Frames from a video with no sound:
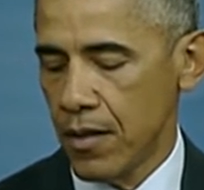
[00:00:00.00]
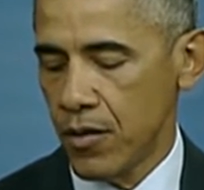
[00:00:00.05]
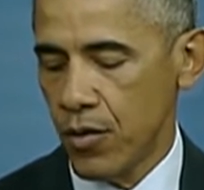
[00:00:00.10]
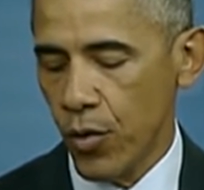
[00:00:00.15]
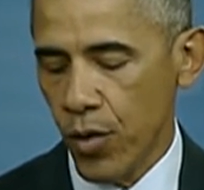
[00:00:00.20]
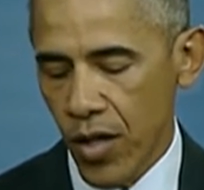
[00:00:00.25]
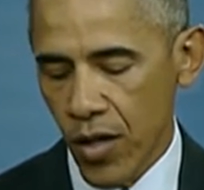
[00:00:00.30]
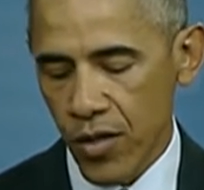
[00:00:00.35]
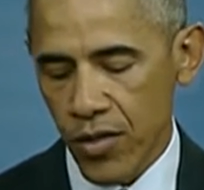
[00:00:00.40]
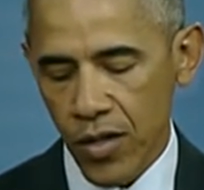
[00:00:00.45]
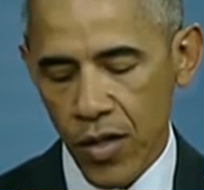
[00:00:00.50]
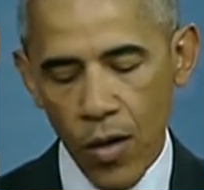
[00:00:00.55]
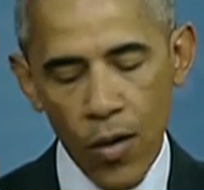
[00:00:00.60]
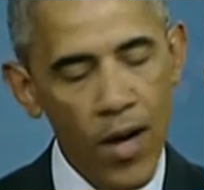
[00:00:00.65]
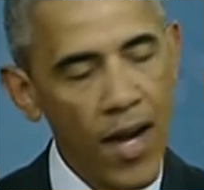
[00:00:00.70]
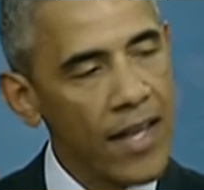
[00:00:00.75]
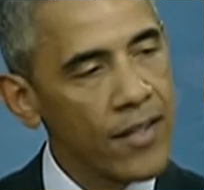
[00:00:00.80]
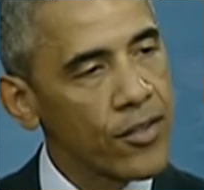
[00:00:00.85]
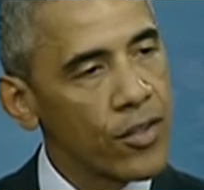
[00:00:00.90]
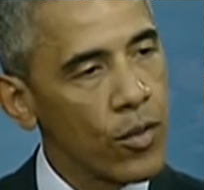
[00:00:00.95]
2 years ago,
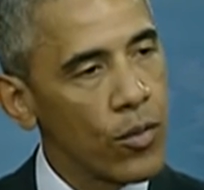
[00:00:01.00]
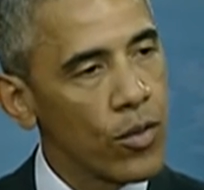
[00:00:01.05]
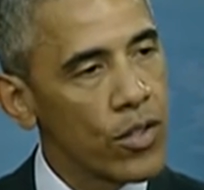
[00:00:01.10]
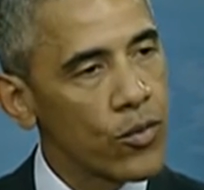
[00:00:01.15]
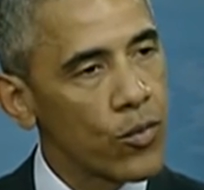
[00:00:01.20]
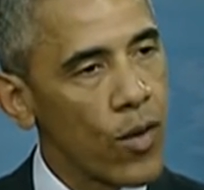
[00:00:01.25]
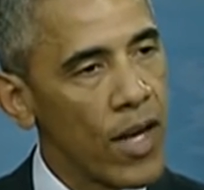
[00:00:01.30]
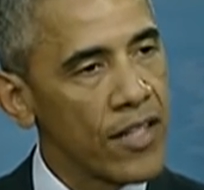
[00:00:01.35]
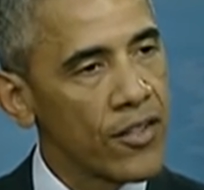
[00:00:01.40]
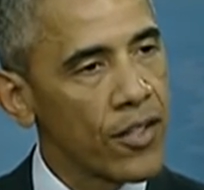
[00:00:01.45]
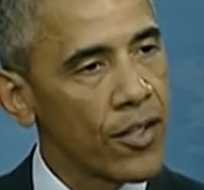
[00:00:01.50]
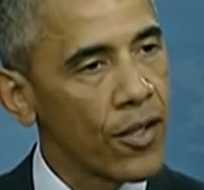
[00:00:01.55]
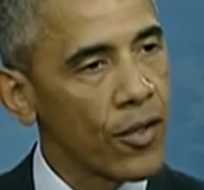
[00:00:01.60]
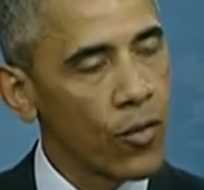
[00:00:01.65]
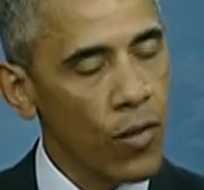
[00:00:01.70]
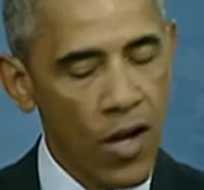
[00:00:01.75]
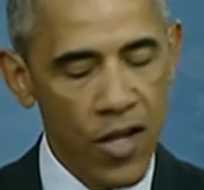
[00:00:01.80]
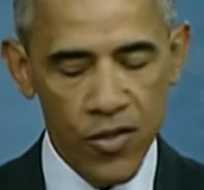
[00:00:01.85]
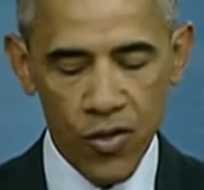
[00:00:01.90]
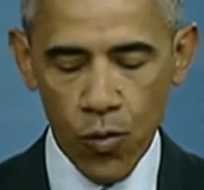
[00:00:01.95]
ISIL was racing
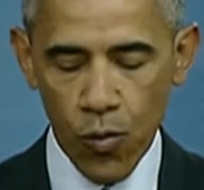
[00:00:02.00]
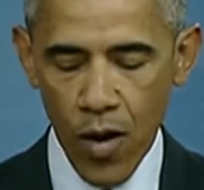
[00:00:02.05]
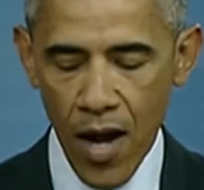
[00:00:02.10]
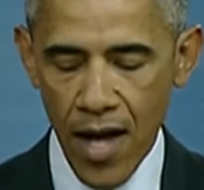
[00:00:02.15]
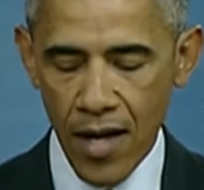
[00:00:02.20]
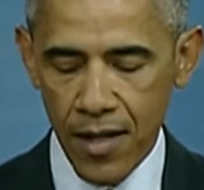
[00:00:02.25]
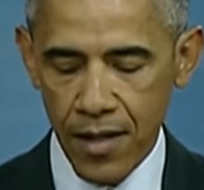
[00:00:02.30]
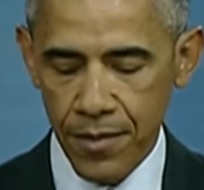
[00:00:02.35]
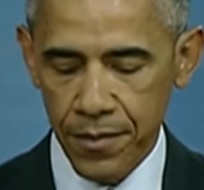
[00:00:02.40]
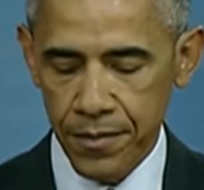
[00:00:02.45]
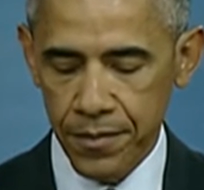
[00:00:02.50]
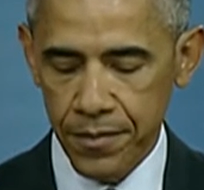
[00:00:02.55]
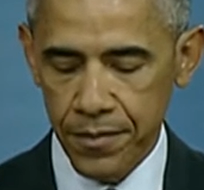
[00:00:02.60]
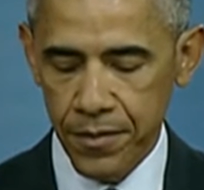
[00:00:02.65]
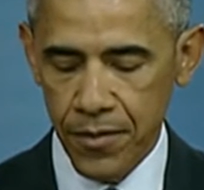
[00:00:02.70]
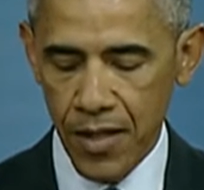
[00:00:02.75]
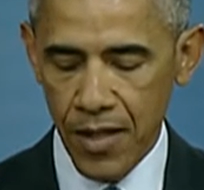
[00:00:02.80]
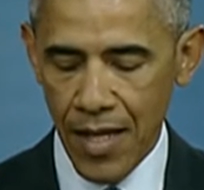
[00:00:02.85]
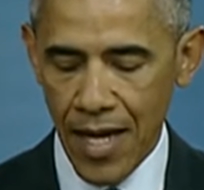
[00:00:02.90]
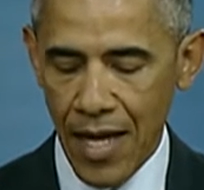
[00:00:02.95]
across Iraq
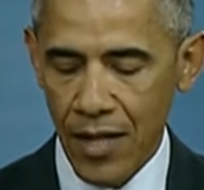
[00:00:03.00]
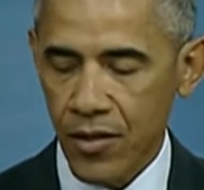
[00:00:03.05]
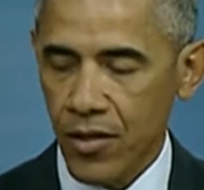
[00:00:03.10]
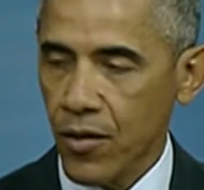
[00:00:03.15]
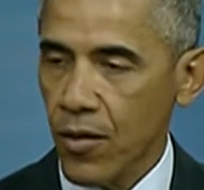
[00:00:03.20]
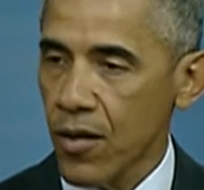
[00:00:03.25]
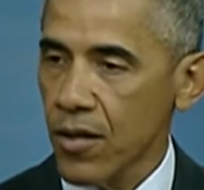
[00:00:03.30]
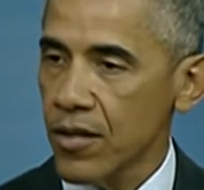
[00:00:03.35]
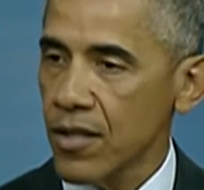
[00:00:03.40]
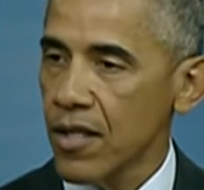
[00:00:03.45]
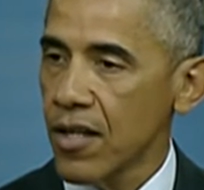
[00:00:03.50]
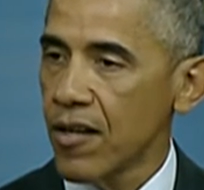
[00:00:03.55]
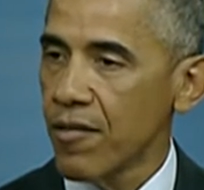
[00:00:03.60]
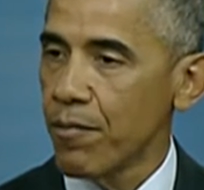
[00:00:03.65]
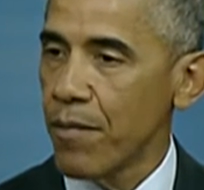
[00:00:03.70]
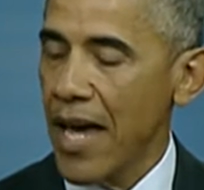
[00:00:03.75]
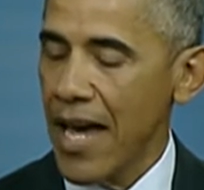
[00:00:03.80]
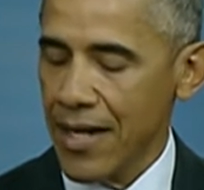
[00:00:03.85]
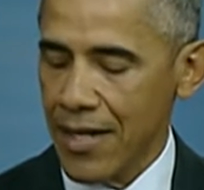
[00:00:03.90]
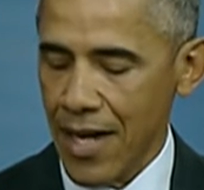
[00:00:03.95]
to the outskirts
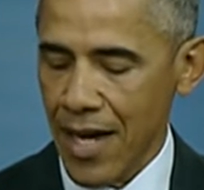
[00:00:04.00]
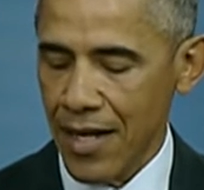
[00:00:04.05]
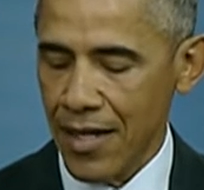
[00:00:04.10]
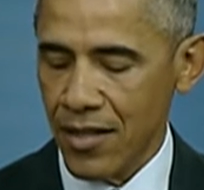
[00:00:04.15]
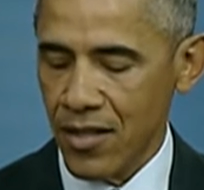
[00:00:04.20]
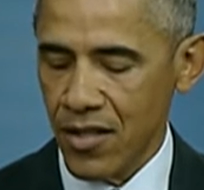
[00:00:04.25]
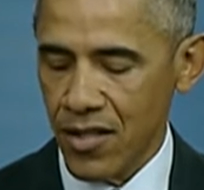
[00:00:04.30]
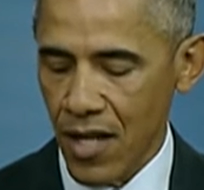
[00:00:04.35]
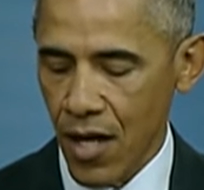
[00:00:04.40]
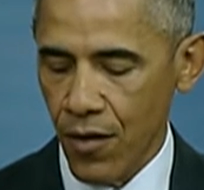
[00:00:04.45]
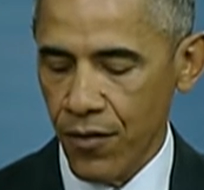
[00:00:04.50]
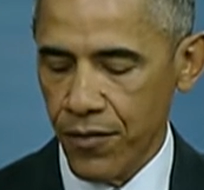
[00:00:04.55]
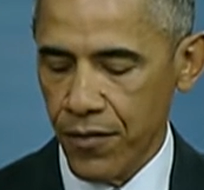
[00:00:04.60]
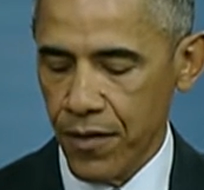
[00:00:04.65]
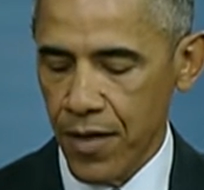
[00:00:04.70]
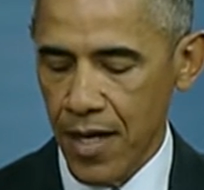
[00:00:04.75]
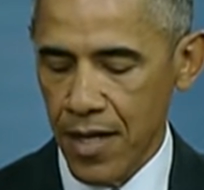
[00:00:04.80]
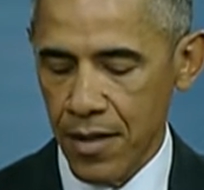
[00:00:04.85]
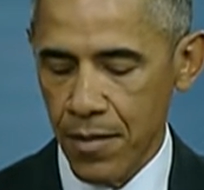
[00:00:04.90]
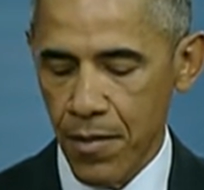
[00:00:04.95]
of Baghdad itself,
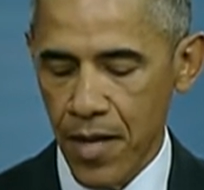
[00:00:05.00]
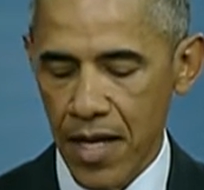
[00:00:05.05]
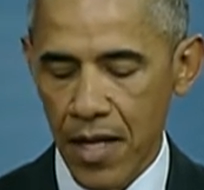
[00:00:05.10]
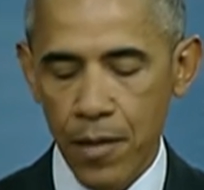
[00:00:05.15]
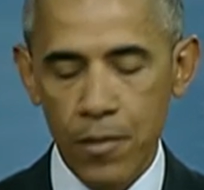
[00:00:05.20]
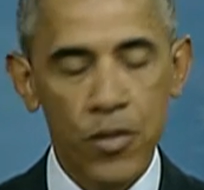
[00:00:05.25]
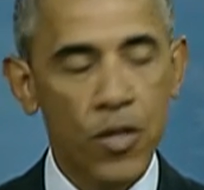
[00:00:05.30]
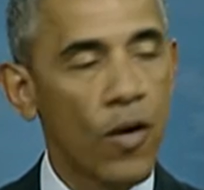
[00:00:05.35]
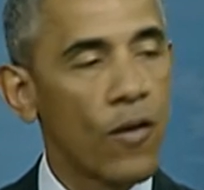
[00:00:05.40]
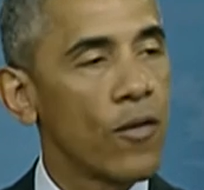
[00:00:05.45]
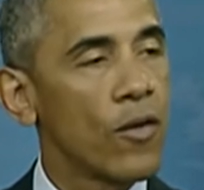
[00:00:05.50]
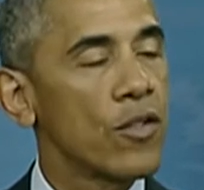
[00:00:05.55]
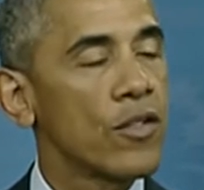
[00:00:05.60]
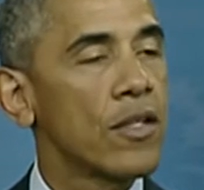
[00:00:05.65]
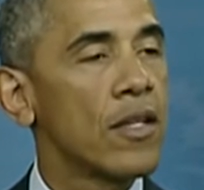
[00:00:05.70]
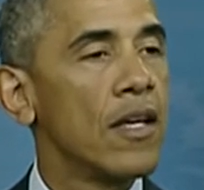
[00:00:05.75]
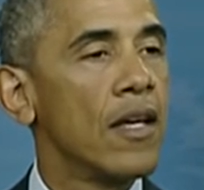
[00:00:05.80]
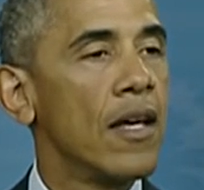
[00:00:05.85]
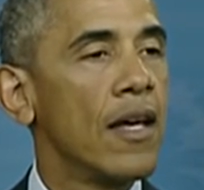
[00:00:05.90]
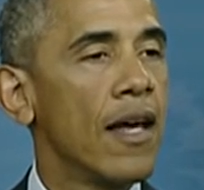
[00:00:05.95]
and to many
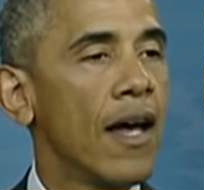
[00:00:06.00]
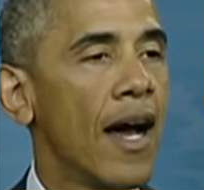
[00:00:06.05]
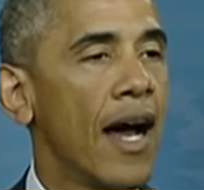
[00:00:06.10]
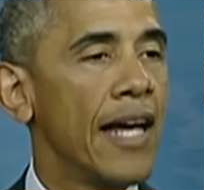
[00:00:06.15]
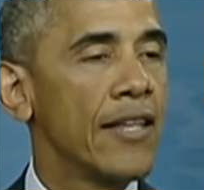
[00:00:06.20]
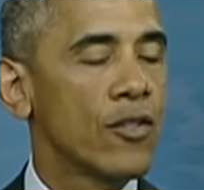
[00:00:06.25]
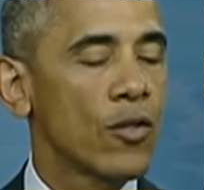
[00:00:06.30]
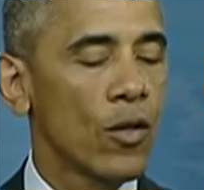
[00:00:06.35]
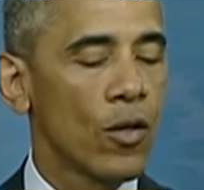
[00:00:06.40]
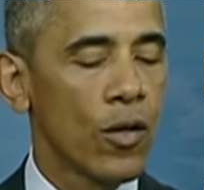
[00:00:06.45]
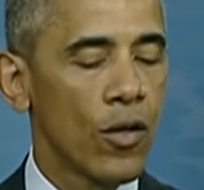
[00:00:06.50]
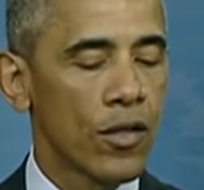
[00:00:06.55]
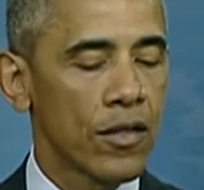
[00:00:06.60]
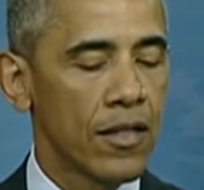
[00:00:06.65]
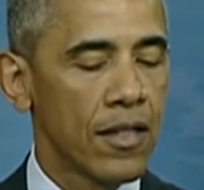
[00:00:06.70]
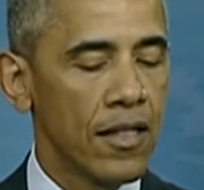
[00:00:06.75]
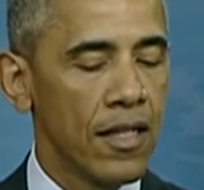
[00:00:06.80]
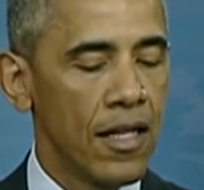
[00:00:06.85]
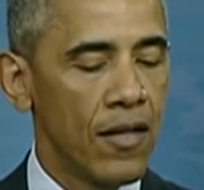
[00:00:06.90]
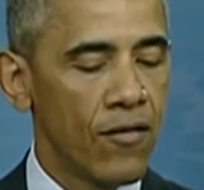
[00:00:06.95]
observers, ISIL
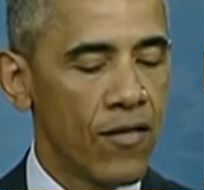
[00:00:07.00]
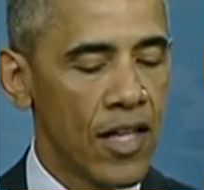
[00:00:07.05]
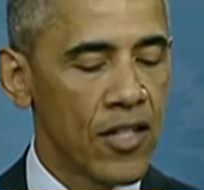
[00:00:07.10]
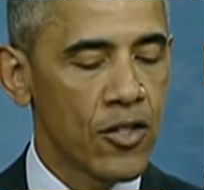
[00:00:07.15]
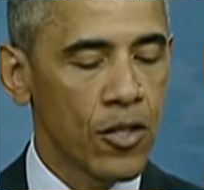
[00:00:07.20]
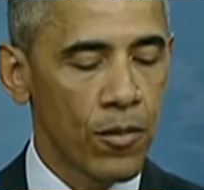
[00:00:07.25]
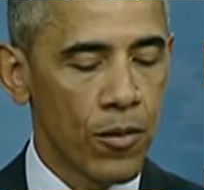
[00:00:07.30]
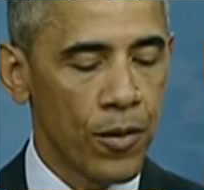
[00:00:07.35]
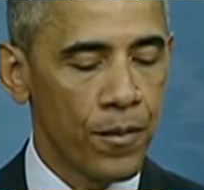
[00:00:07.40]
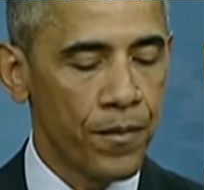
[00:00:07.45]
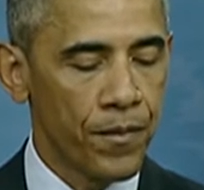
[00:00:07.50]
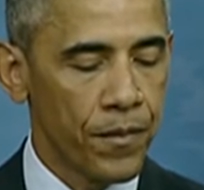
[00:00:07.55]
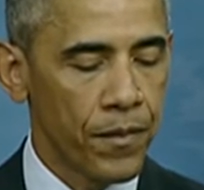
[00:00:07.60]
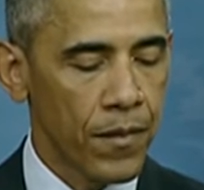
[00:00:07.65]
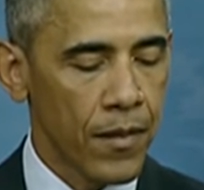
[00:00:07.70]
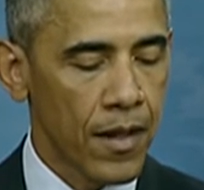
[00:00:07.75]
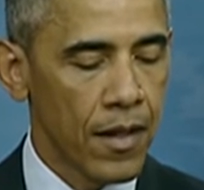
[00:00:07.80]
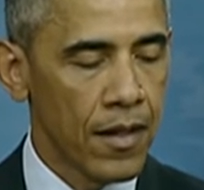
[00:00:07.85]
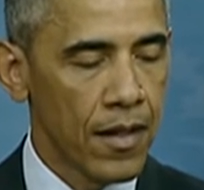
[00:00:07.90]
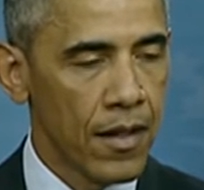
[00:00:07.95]
looked invincible.
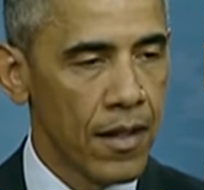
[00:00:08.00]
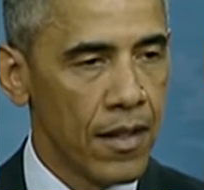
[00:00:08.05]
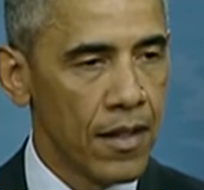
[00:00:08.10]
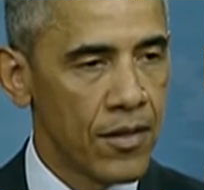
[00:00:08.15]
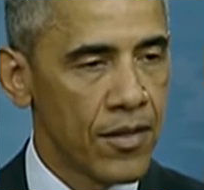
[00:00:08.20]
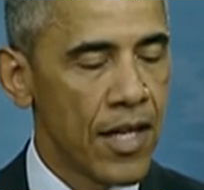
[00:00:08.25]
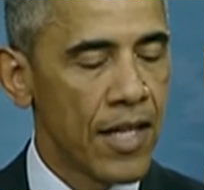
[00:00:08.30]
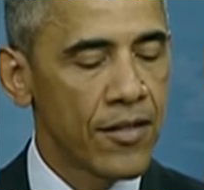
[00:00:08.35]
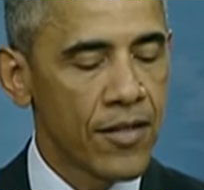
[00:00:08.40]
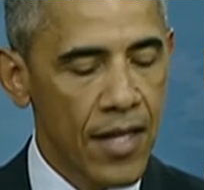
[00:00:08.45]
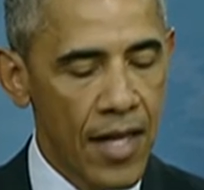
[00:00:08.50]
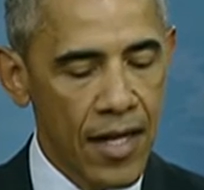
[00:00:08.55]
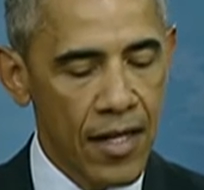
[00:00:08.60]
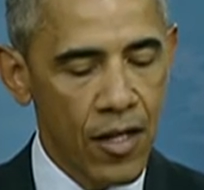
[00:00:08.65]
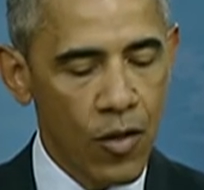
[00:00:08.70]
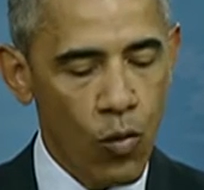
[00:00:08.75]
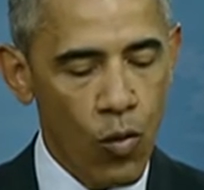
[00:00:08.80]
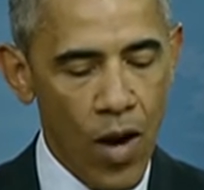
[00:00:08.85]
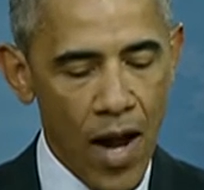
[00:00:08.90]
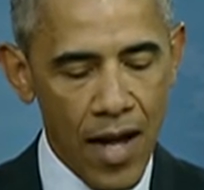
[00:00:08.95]
Since then,
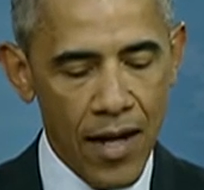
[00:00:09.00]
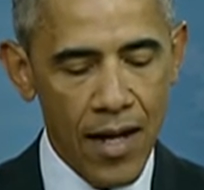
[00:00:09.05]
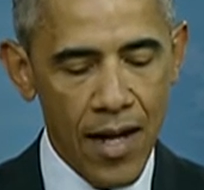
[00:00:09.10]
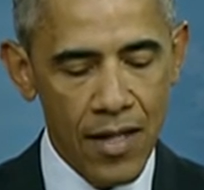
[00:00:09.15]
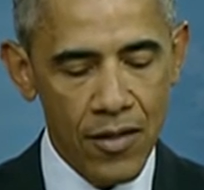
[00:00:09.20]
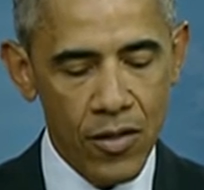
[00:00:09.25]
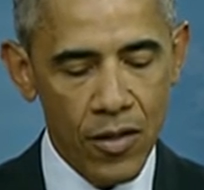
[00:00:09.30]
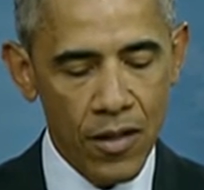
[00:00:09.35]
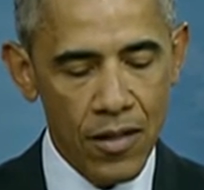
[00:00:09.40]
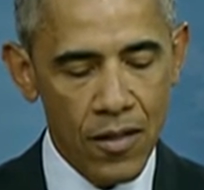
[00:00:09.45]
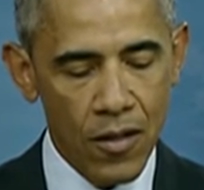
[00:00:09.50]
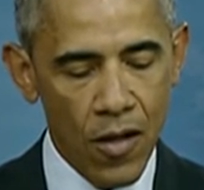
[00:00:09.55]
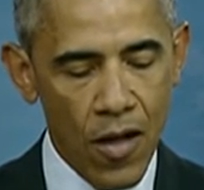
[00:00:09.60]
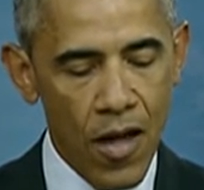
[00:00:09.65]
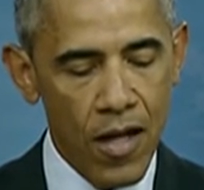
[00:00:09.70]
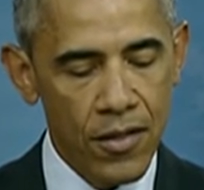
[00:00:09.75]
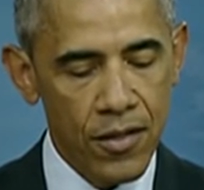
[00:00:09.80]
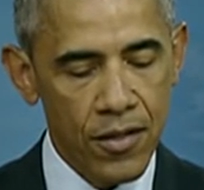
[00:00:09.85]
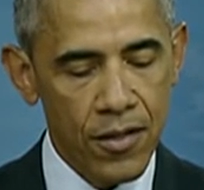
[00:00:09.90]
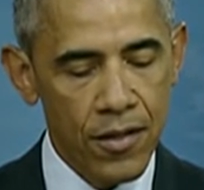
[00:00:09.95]
in Iraq, ISIL has
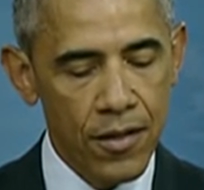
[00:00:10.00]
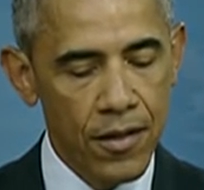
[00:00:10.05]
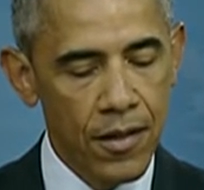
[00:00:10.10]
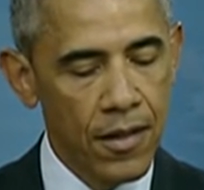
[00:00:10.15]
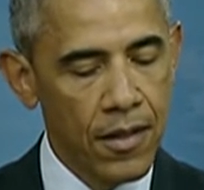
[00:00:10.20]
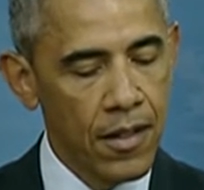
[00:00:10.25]
lost